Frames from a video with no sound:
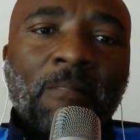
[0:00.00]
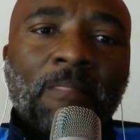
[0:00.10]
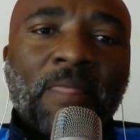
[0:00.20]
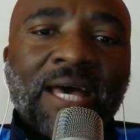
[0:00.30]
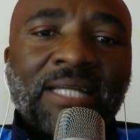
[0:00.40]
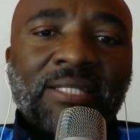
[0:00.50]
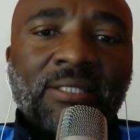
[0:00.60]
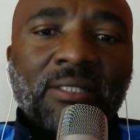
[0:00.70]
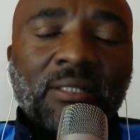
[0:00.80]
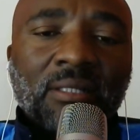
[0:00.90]
that
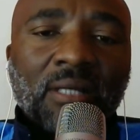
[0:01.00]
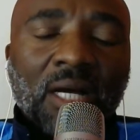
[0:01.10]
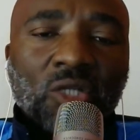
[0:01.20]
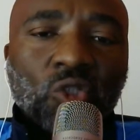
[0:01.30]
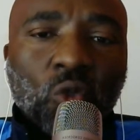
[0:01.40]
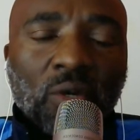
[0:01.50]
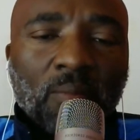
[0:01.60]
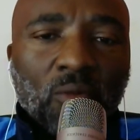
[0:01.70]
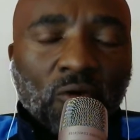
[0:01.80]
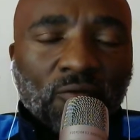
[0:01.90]
are showing
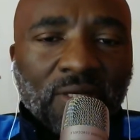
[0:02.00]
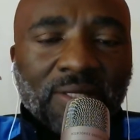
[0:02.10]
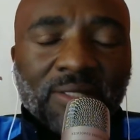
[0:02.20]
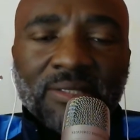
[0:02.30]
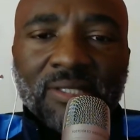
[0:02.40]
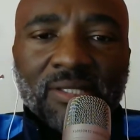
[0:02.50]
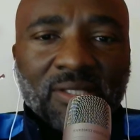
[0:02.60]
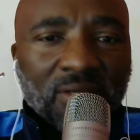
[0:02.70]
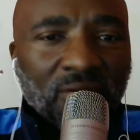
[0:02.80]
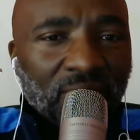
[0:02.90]
movies,
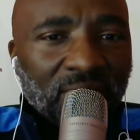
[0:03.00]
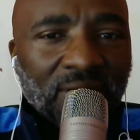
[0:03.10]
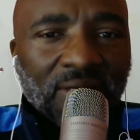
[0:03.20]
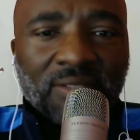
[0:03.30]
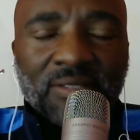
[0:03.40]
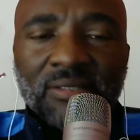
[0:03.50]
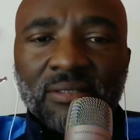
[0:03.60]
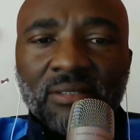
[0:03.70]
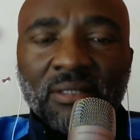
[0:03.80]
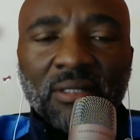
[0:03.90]
series,
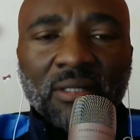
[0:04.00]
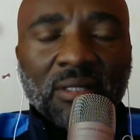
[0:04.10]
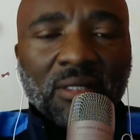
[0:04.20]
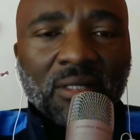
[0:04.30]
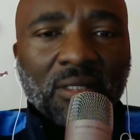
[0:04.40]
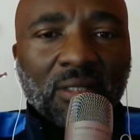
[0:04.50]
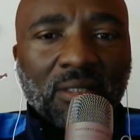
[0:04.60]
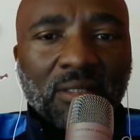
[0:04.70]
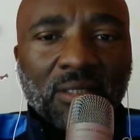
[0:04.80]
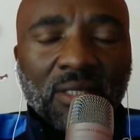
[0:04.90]

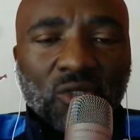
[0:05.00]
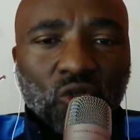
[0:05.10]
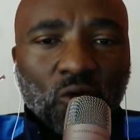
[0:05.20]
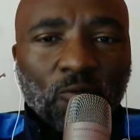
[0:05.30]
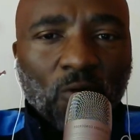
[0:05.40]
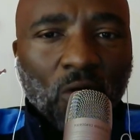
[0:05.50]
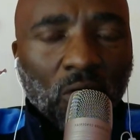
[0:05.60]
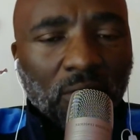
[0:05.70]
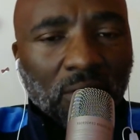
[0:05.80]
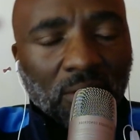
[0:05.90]
and so
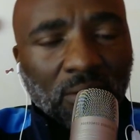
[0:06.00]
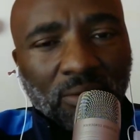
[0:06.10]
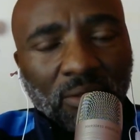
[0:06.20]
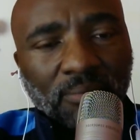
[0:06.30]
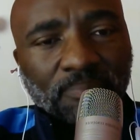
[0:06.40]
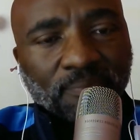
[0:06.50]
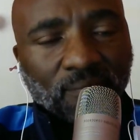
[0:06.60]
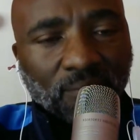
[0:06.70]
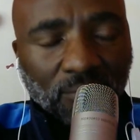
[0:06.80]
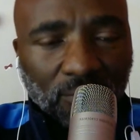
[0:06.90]
forth,
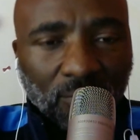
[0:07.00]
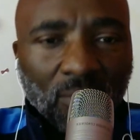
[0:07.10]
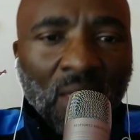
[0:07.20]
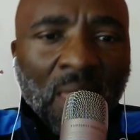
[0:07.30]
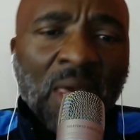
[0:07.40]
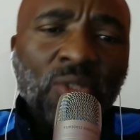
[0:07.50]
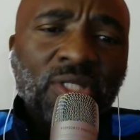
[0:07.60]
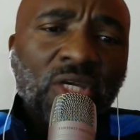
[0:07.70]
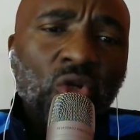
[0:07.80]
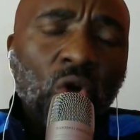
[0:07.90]
They would
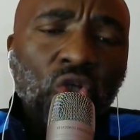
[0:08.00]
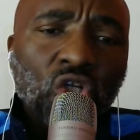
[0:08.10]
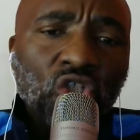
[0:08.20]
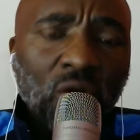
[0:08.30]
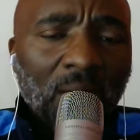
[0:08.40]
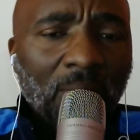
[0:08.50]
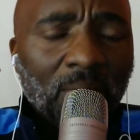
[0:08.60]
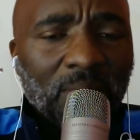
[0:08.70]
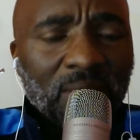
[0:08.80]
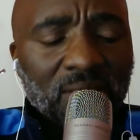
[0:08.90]
say, no, don't talk
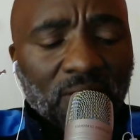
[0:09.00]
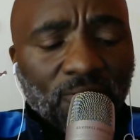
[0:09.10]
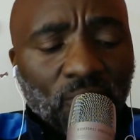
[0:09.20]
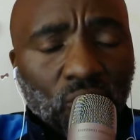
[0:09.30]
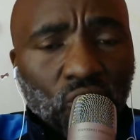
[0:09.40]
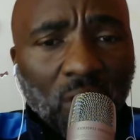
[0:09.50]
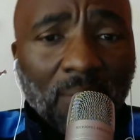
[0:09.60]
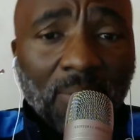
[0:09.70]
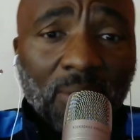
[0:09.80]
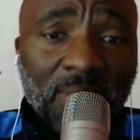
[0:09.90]
about this. If you talk
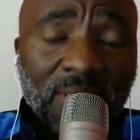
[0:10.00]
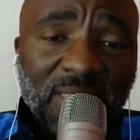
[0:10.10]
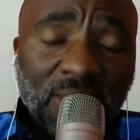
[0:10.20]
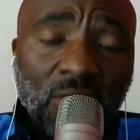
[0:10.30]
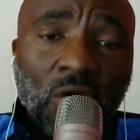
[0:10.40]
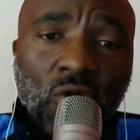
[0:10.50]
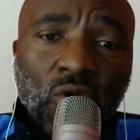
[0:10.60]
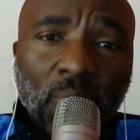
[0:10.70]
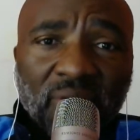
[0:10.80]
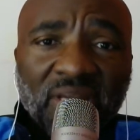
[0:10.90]
about this, then
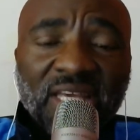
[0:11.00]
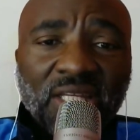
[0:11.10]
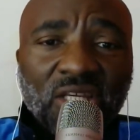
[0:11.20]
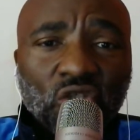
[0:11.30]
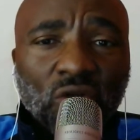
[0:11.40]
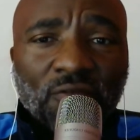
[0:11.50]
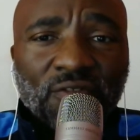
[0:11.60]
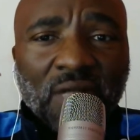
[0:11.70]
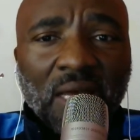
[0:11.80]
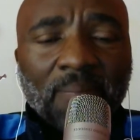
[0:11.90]
you're bringing an issue of
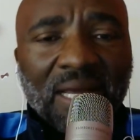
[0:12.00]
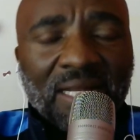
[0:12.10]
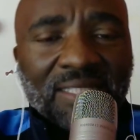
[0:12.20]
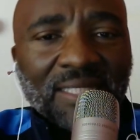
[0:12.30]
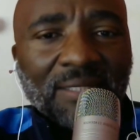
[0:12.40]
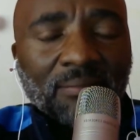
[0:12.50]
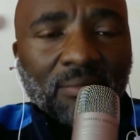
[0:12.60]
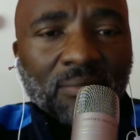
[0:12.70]
tribalism.